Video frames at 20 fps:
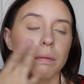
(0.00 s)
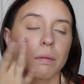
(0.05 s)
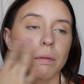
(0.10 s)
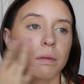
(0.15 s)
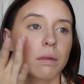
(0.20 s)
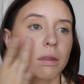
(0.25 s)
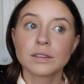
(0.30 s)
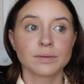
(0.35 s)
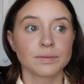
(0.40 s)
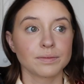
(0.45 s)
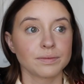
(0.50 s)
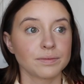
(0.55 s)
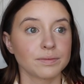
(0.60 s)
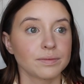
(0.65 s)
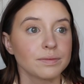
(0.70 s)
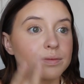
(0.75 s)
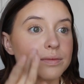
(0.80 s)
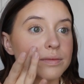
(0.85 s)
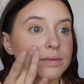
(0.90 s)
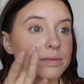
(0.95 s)

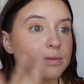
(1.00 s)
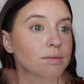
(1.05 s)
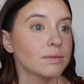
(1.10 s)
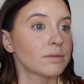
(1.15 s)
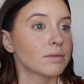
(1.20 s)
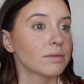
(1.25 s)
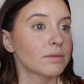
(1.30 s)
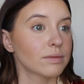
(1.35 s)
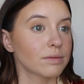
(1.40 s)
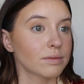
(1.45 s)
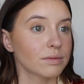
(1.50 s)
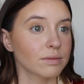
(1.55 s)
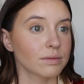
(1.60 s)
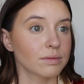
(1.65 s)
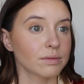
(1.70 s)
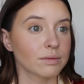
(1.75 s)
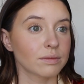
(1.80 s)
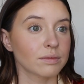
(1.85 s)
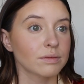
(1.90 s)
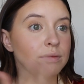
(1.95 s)

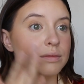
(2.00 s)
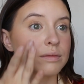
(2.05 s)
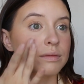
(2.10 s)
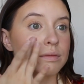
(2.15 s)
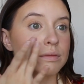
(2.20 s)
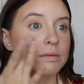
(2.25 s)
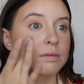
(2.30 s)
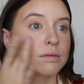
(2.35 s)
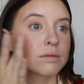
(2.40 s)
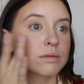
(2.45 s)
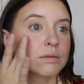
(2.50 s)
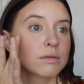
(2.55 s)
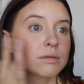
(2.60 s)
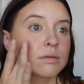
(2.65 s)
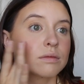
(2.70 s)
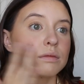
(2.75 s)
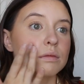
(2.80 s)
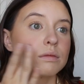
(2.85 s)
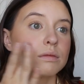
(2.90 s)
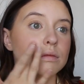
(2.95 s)

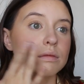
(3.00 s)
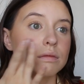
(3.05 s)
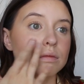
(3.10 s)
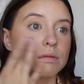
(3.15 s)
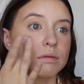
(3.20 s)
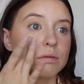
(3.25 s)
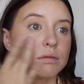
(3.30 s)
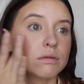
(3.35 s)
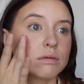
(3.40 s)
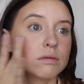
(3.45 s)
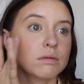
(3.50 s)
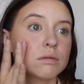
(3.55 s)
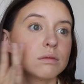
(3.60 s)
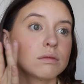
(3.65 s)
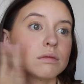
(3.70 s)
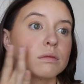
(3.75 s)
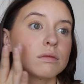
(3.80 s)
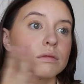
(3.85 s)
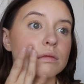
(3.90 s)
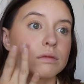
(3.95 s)

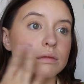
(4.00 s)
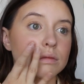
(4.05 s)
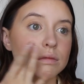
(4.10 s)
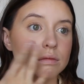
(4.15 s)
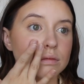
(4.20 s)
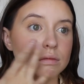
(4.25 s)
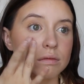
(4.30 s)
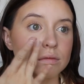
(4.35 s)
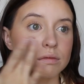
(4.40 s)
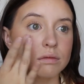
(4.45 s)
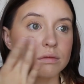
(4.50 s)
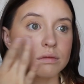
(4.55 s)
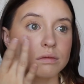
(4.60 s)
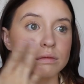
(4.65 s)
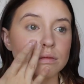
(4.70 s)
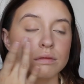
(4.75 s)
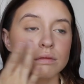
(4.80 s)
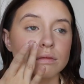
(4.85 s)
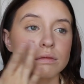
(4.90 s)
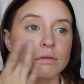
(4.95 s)

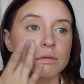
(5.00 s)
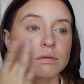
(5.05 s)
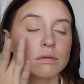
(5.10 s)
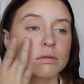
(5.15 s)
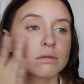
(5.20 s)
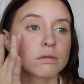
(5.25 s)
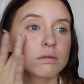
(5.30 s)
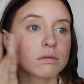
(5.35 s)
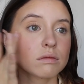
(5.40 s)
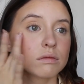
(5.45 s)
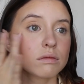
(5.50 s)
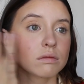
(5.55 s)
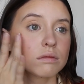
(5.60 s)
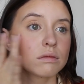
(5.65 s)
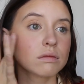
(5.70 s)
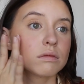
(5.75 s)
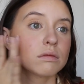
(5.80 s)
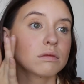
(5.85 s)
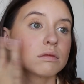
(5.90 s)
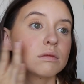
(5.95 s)

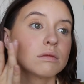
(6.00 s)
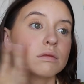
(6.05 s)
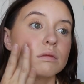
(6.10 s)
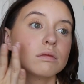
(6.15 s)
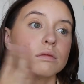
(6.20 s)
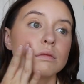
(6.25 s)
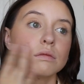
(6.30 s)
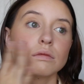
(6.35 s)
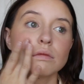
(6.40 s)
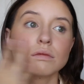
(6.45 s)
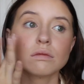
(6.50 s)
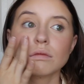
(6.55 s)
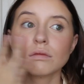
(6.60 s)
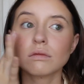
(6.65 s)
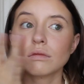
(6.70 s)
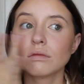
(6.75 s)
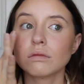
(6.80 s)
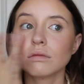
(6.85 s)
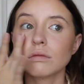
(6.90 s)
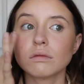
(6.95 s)

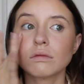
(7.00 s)
(silence)